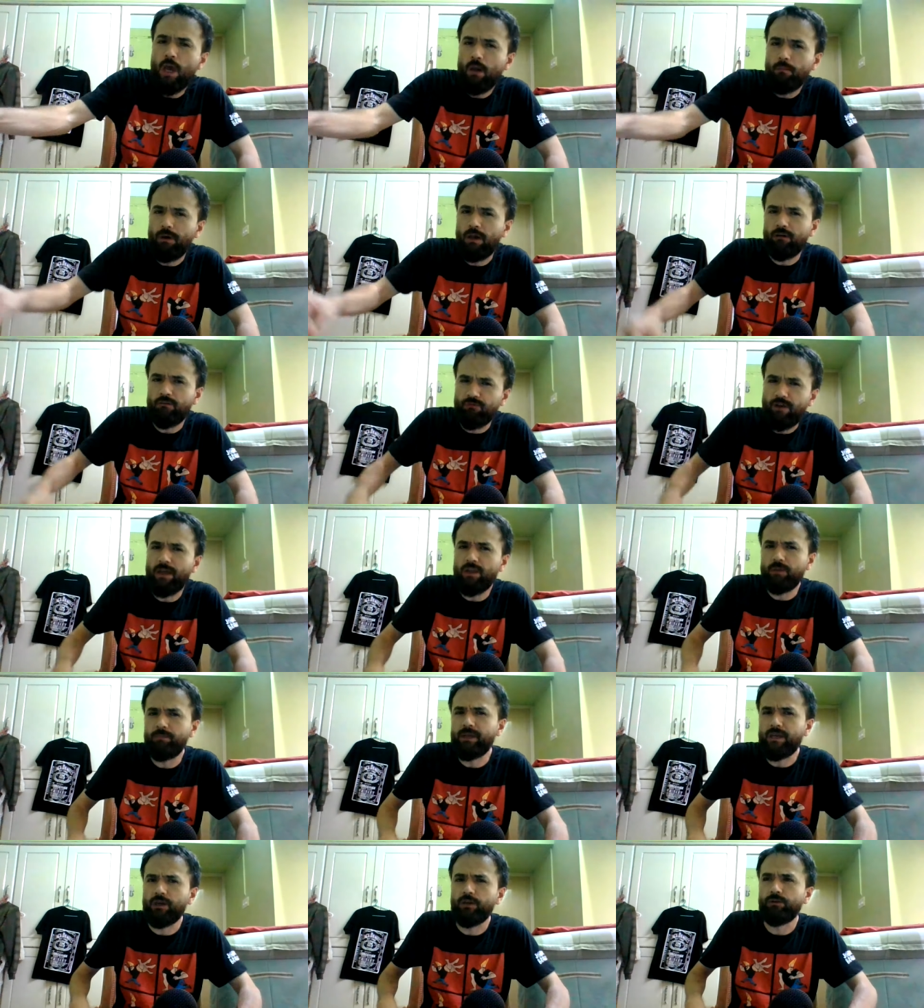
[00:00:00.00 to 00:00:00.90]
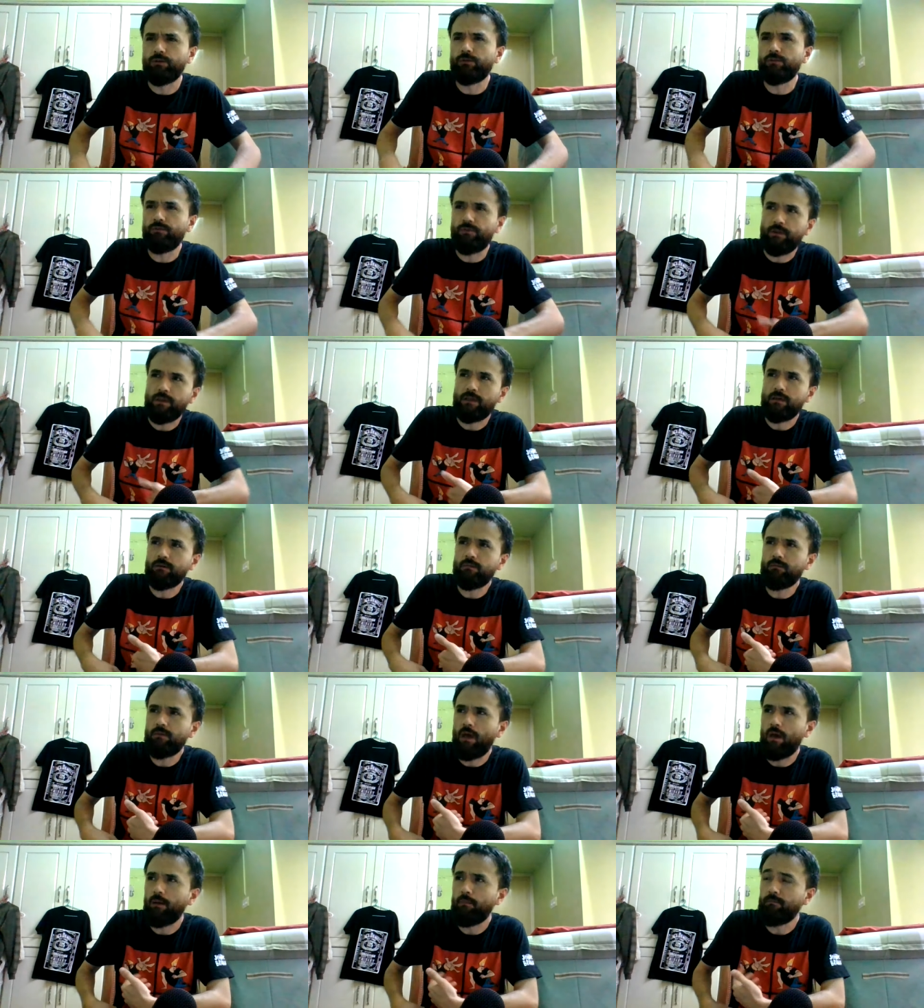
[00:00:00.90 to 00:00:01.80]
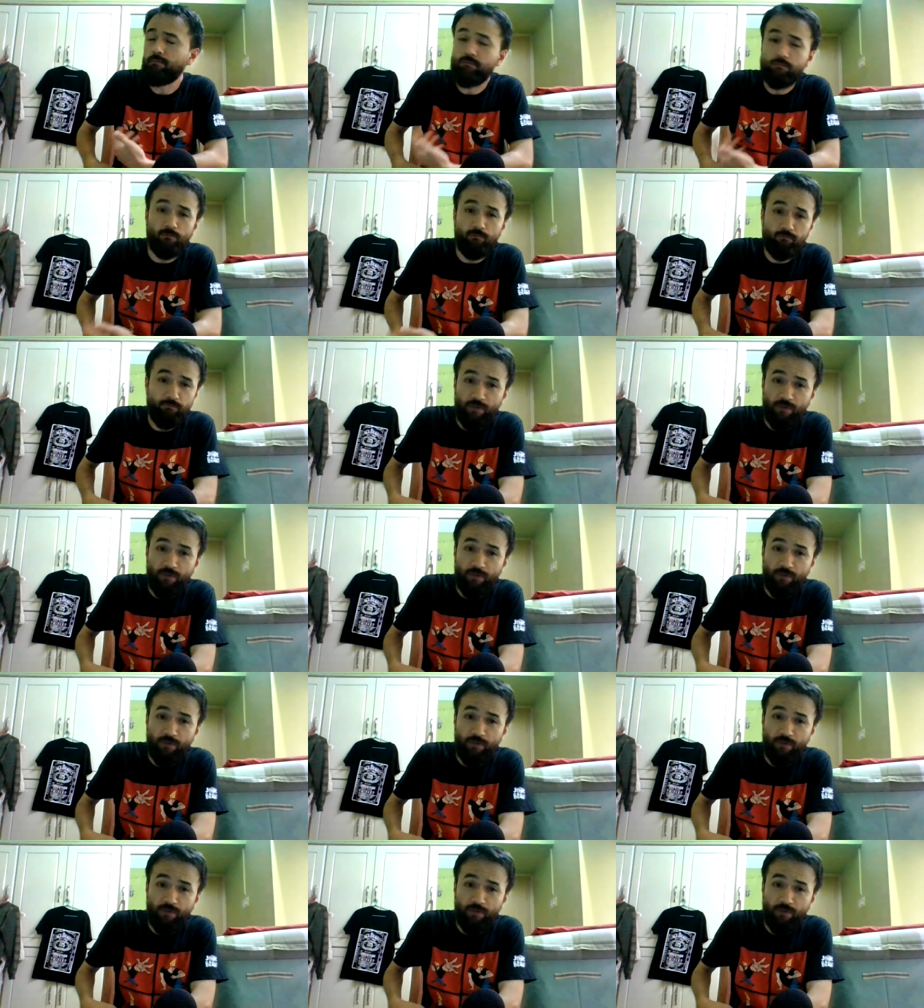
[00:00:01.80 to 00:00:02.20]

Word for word: but rather because the um,